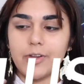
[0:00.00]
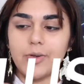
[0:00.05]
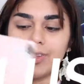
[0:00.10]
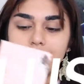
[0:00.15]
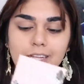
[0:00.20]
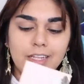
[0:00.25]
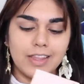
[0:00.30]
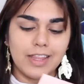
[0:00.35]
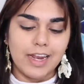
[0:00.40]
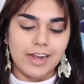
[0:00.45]
You would
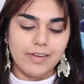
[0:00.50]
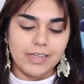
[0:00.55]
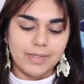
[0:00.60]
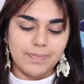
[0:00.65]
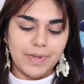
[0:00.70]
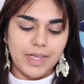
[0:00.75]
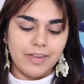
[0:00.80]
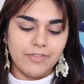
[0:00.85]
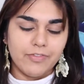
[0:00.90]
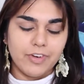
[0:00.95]
think that I was
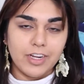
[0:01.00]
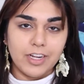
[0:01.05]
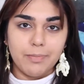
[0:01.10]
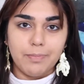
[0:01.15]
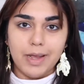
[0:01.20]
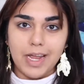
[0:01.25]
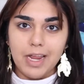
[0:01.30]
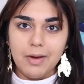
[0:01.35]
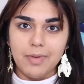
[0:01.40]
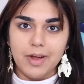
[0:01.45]
being
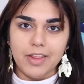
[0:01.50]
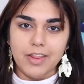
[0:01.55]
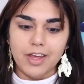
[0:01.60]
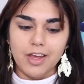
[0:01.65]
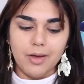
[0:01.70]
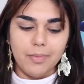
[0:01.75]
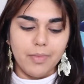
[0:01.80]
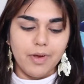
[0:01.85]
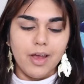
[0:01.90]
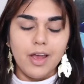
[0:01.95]
freaking paid by
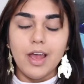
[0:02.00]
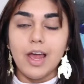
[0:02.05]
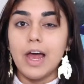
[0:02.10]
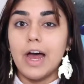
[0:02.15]
them.